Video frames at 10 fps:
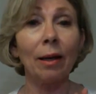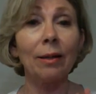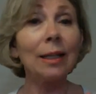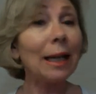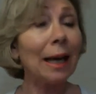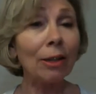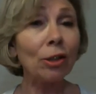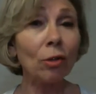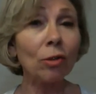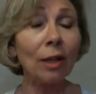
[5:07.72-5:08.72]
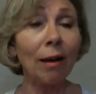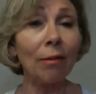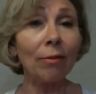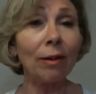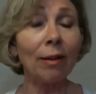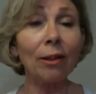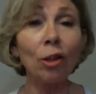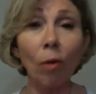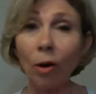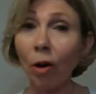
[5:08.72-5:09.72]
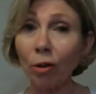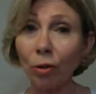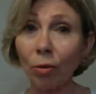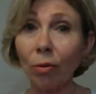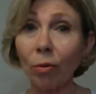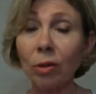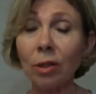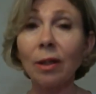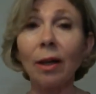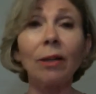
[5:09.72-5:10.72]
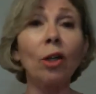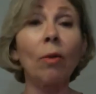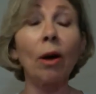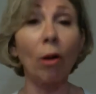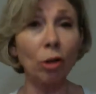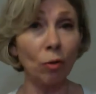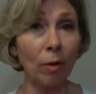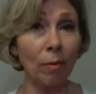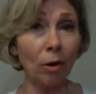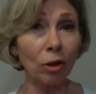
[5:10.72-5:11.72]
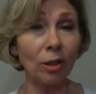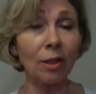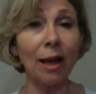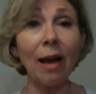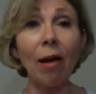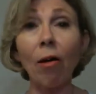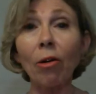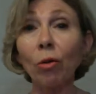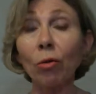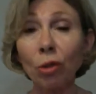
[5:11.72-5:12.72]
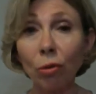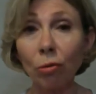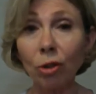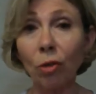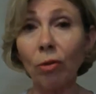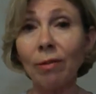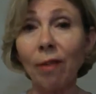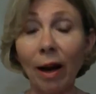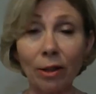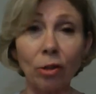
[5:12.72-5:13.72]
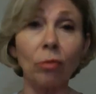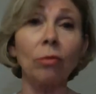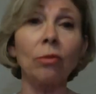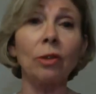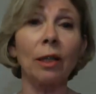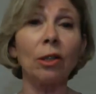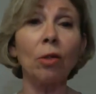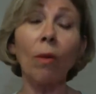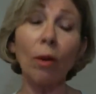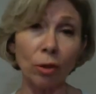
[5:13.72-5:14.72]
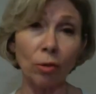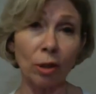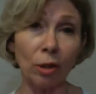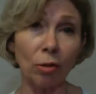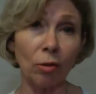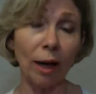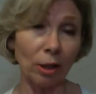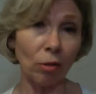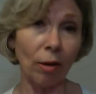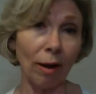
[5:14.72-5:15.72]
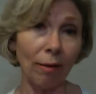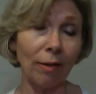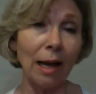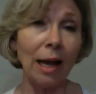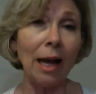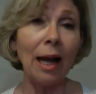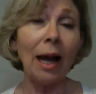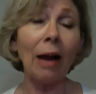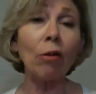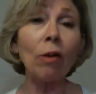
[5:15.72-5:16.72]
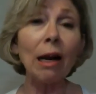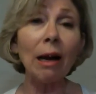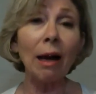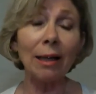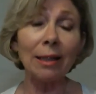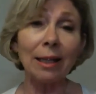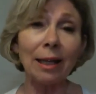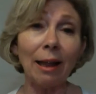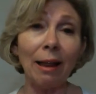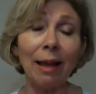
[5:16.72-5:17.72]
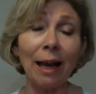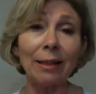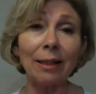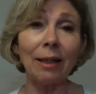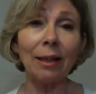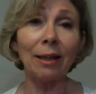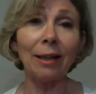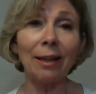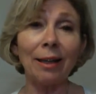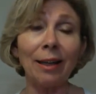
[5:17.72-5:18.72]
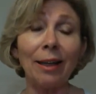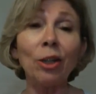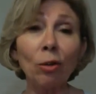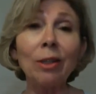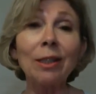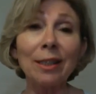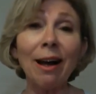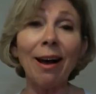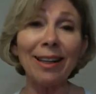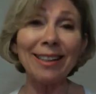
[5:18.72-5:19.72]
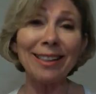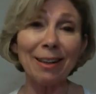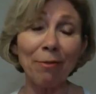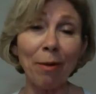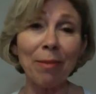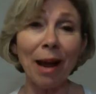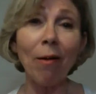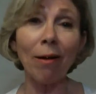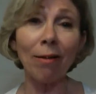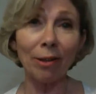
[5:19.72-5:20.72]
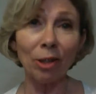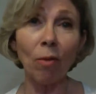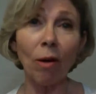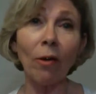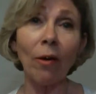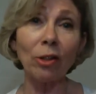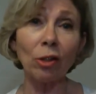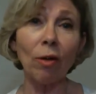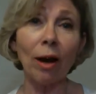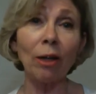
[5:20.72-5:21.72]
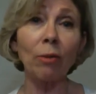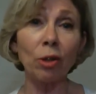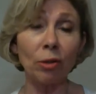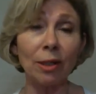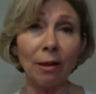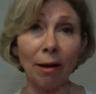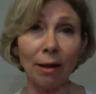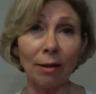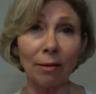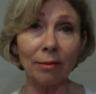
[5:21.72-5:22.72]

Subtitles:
Declare to yourself that you are not your thoughts and you are not your emotions. They are your tools, your divine tools that you are using to create your life. And realize that you decide from now on that you are going to create what you desire.